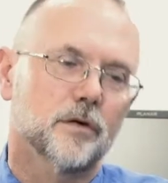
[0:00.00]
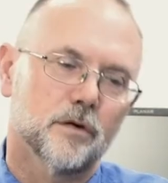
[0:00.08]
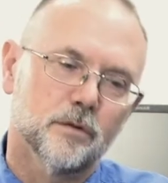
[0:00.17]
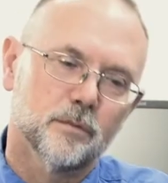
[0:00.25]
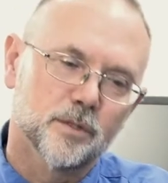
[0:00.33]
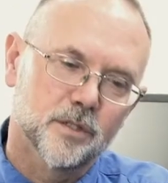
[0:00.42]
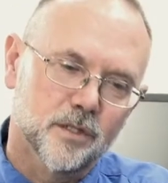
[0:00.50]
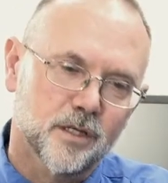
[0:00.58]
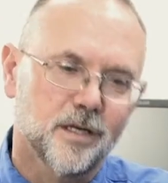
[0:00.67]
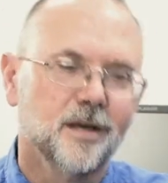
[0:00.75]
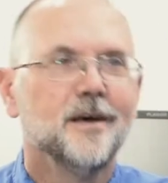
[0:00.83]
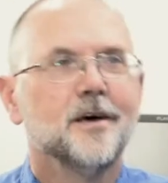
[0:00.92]
terms.
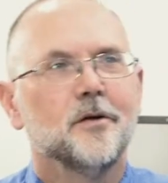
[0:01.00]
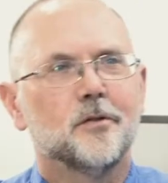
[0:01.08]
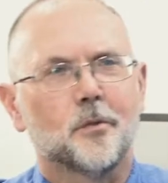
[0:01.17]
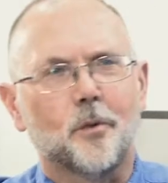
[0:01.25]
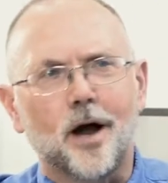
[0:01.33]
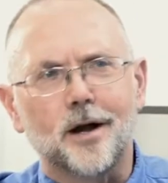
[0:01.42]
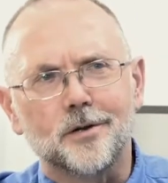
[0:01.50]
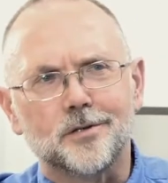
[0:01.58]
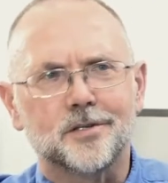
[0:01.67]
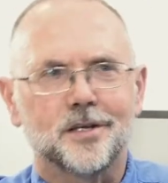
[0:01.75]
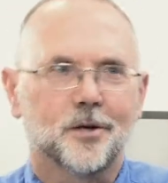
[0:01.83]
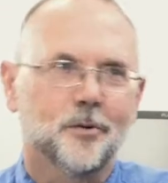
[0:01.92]
The
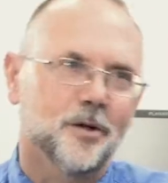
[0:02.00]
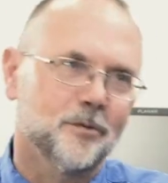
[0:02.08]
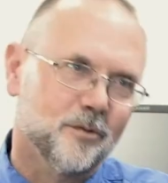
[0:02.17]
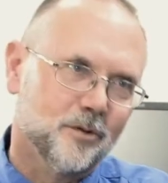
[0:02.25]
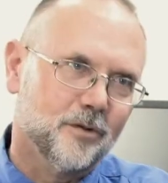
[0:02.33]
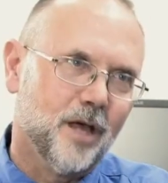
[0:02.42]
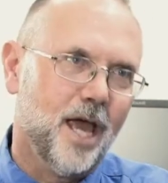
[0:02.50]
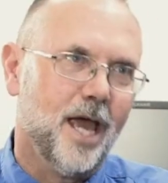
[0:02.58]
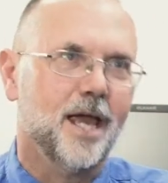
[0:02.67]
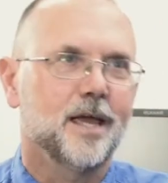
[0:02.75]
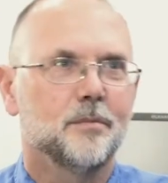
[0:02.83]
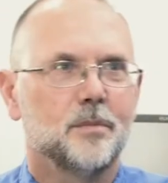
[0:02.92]
wireless, the
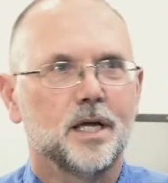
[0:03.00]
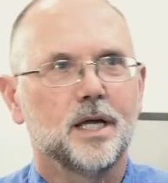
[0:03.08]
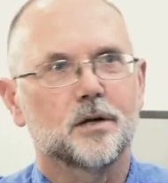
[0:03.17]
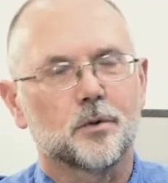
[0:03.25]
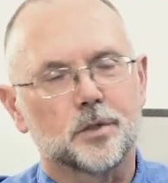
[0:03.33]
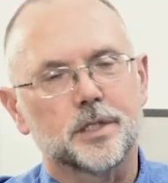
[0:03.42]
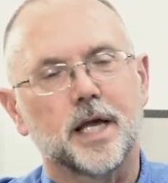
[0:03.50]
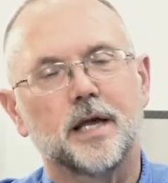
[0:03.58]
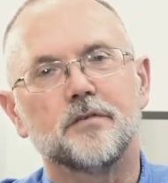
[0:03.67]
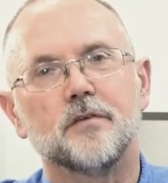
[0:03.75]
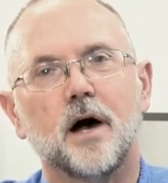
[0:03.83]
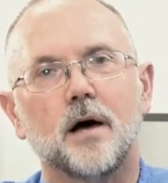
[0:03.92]
A and B, and of course A
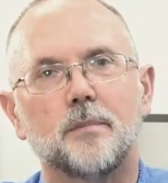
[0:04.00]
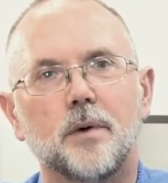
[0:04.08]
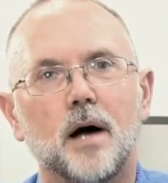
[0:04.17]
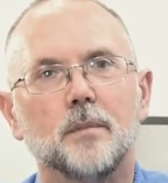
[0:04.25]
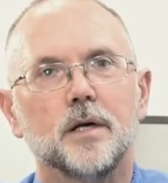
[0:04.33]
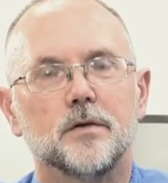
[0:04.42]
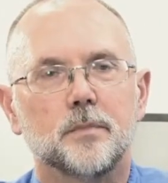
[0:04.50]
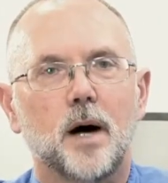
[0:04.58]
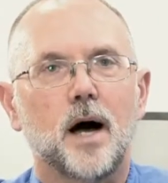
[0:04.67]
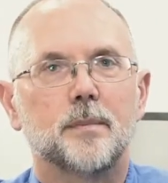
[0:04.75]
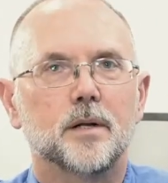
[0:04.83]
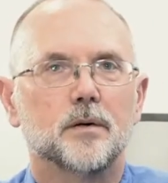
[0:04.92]
is not probably as
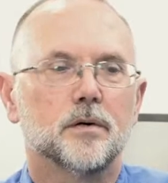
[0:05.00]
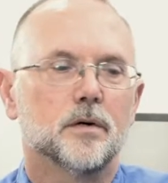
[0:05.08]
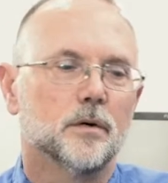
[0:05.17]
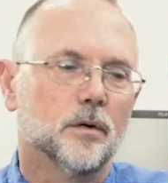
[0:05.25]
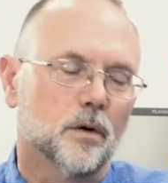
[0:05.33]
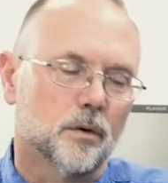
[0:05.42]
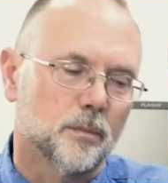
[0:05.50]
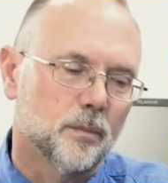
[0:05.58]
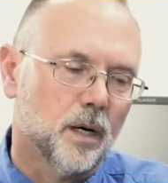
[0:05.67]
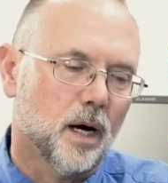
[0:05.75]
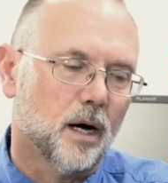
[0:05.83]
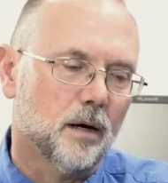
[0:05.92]
popular or
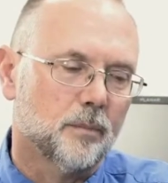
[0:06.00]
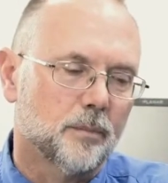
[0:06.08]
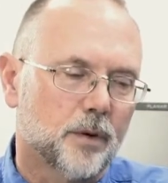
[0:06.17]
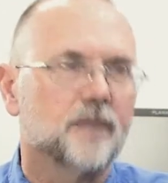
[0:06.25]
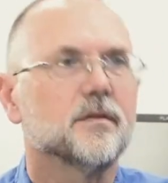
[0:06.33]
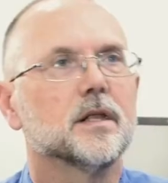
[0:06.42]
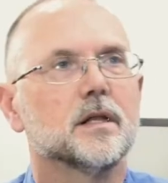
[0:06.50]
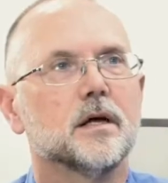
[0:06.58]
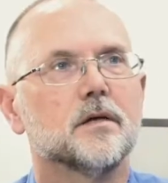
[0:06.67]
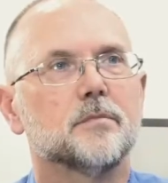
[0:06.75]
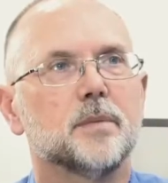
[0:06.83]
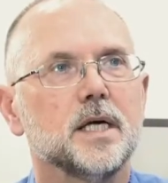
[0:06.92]
prevalent
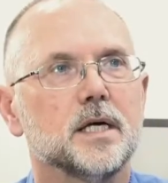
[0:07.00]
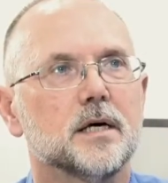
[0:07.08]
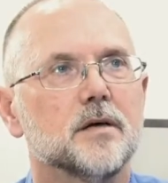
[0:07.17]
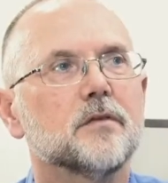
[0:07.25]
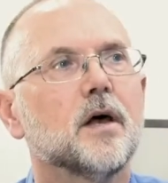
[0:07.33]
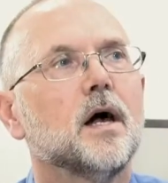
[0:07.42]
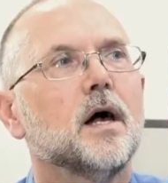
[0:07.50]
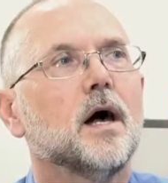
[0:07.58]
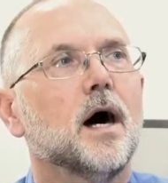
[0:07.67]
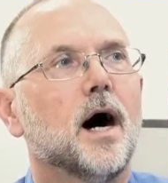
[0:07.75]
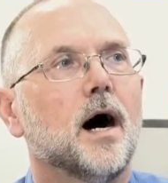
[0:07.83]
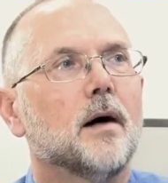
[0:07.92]
as B is,
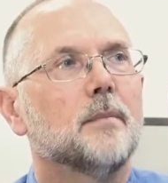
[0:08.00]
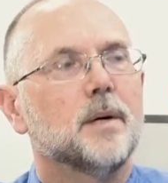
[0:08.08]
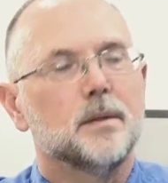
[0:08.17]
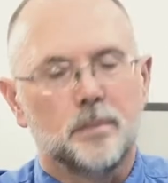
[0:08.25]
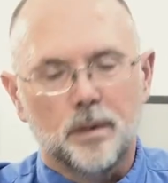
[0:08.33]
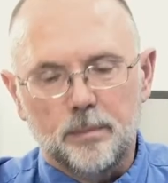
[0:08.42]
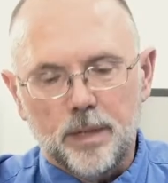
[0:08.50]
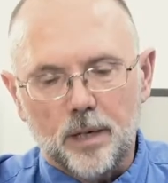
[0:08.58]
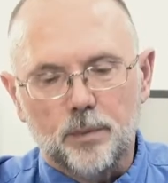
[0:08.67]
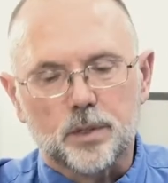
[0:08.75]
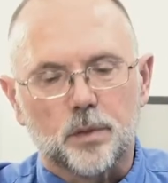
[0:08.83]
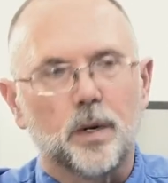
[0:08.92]
but B
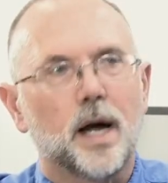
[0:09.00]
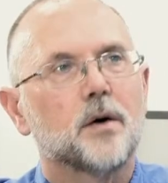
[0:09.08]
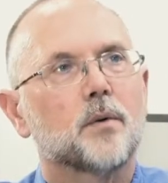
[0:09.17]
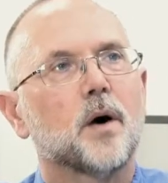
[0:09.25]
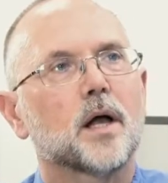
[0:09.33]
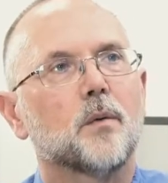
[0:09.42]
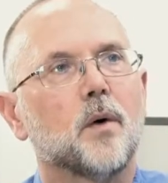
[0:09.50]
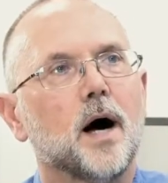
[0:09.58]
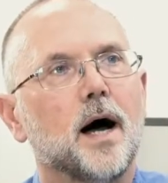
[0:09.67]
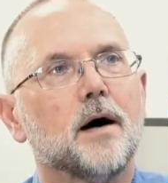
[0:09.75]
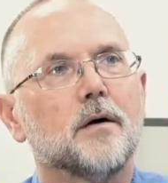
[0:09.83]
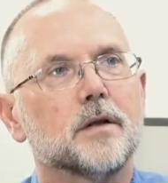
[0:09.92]
was around quite a
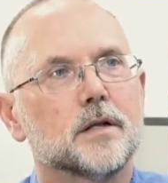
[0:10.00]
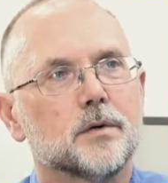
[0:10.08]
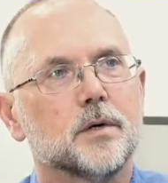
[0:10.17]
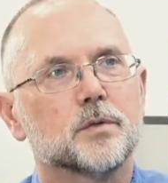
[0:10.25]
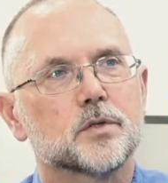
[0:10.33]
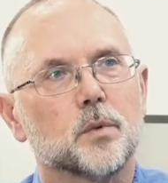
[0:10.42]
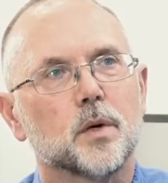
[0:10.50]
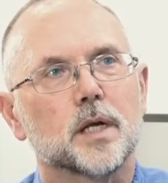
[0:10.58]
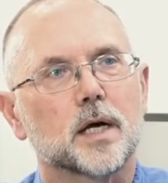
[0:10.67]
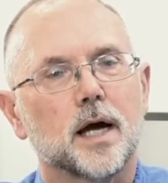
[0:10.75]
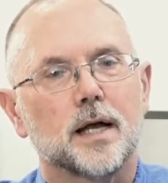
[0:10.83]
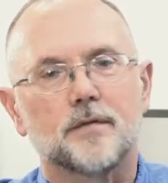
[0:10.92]
while, and it was the one
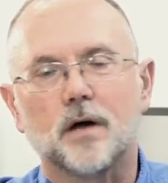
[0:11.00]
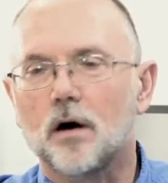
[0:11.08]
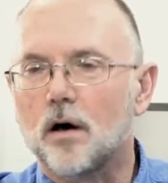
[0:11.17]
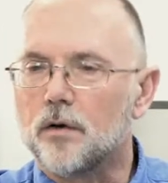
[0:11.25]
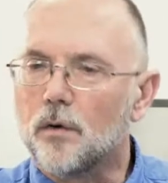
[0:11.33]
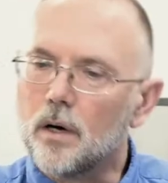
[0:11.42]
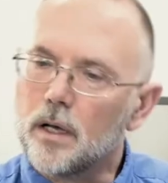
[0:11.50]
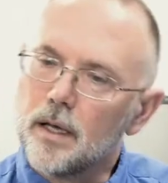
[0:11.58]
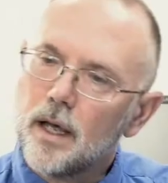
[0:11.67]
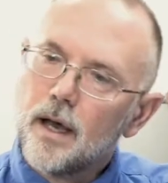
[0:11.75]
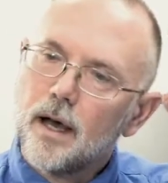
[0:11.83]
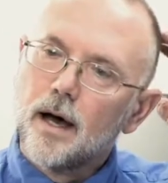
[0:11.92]
that kind of caught on.
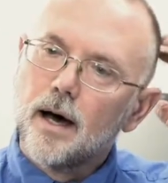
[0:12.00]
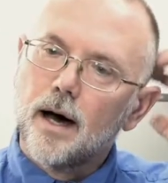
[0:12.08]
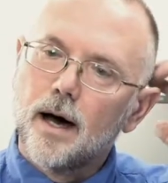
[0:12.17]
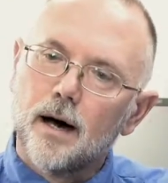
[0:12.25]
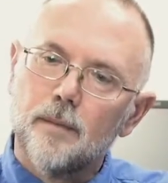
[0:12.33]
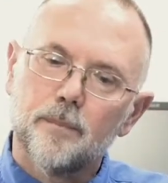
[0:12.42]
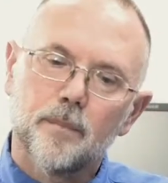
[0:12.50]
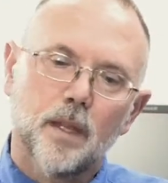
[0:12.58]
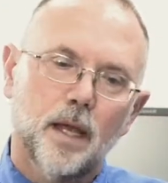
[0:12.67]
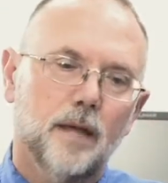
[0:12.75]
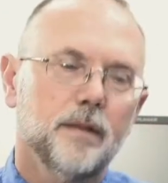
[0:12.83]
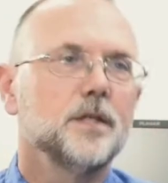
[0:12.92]
And
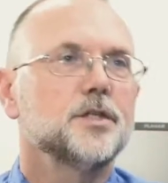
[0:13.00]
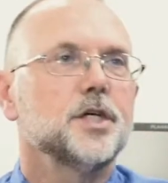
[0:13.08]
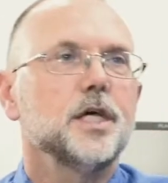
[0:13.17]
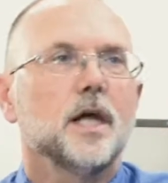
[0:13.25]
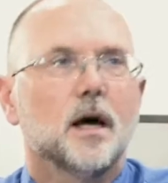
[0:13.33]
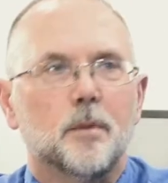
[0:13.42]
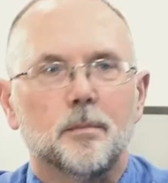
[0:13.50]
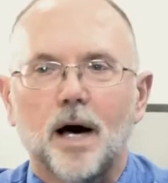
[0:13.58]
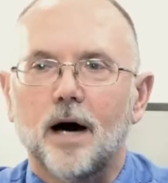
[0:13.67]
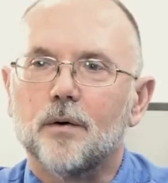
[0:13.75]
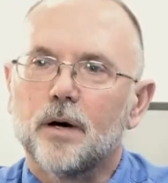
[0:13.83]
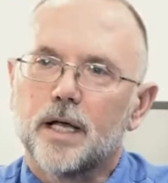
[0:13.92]
then G come
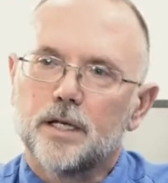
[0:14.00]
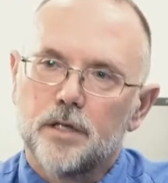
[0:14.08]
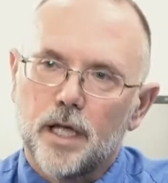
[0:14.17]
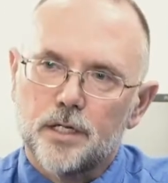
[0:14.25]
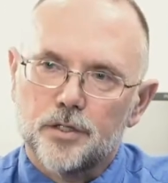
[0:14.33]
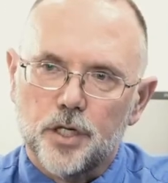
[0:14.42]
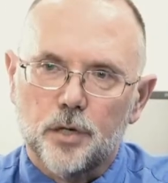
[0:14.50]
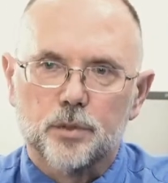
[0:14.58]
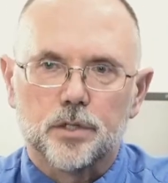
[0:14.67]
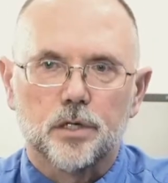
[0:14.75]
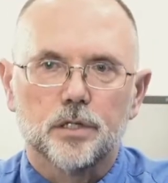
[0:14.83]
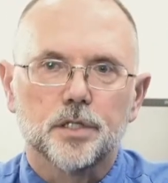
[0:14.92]
about, and G
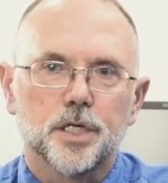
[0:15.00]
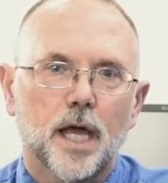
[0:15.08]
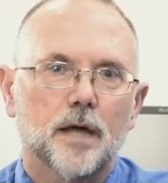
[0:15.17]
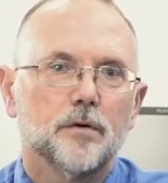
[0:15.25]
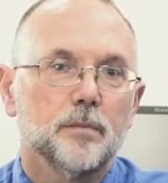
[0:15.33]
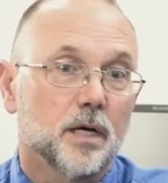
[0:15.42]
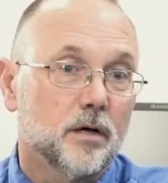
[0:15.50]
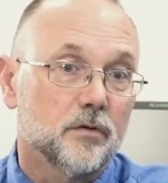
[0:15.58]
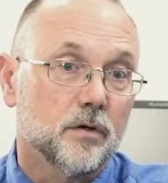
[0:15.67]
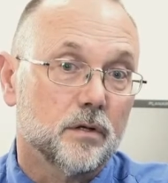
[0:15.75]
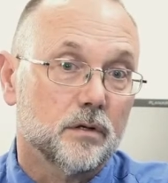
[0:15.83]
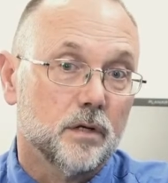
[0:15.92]
was a good standard because
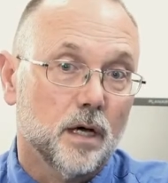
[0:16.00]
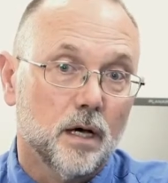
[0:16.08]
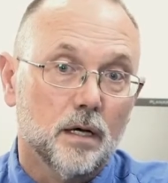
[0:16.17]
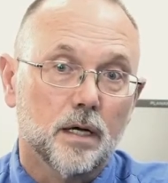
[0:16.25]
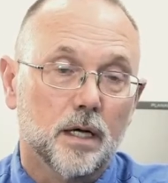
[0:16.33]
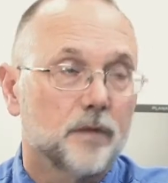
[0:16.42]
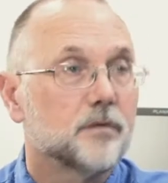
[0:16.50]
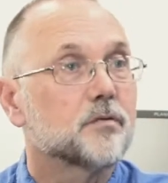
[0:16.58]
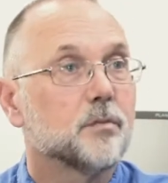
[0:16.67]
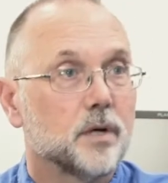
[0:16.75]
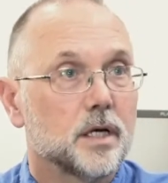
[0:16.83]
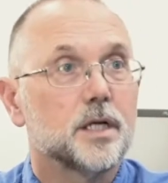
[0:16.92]
it gave us
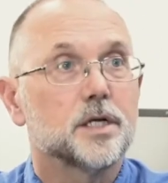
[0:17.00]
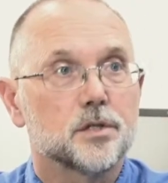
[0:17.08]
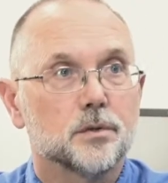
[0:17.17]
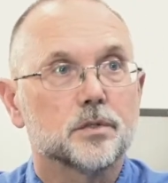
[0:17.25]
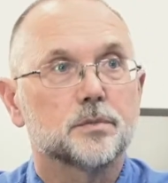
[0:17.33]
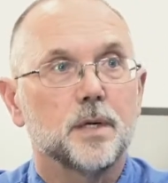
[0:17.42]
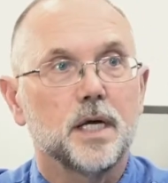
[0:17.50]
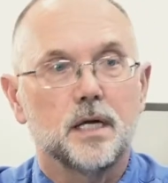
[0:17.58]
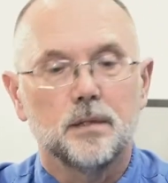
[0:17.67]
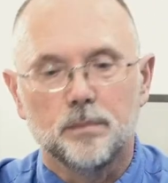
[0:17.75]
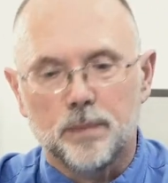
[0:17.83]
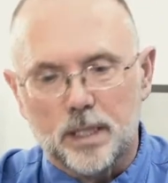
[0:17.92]
additional
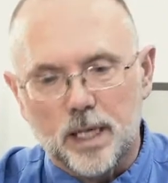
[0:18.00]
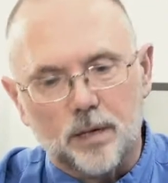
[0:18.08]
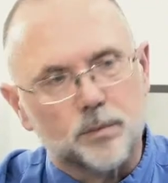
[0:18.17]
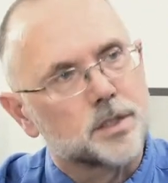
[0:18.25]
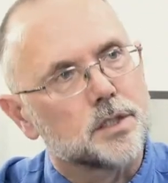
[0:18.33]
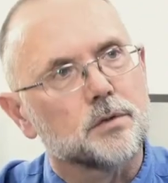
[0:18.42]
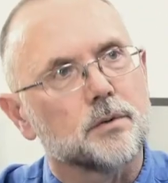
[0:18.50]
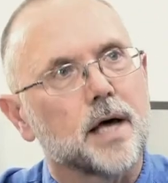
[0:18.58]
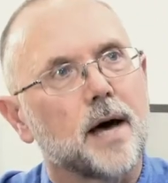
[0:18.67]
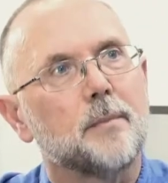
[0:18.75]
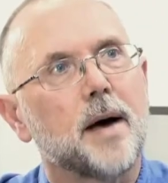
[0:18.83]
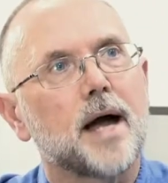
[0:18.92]
speed, but yet it was still
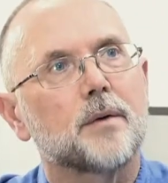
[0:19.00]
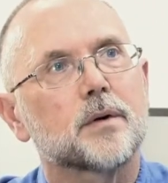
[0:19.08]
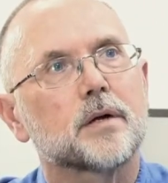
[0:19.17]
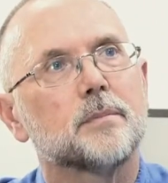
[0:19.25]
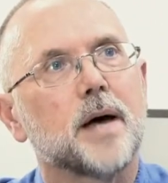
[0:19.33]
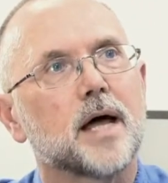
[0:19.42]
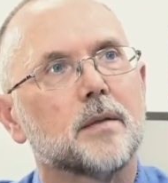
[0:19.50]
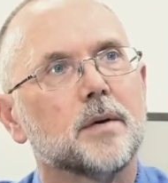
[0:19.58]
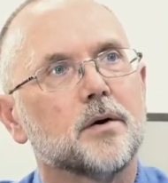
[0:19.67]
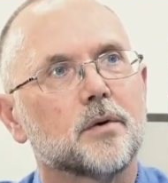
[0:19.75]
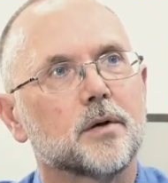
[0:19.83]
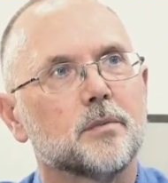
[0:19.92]
that backward
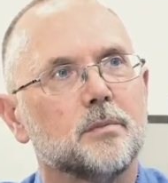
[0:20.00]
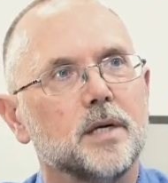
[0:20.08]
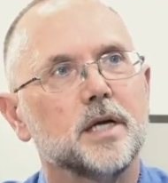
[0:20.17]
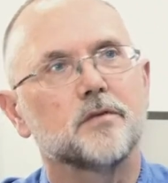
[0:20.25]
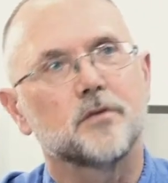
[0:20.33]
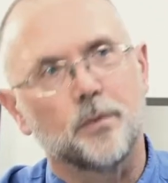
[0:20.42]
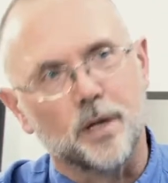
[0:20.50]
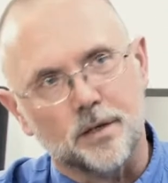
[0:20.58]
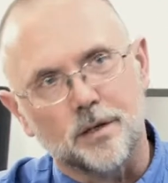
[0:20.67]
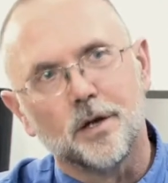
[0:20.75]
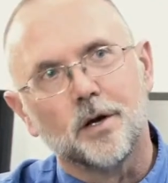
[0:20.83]
compatibility with B, so we could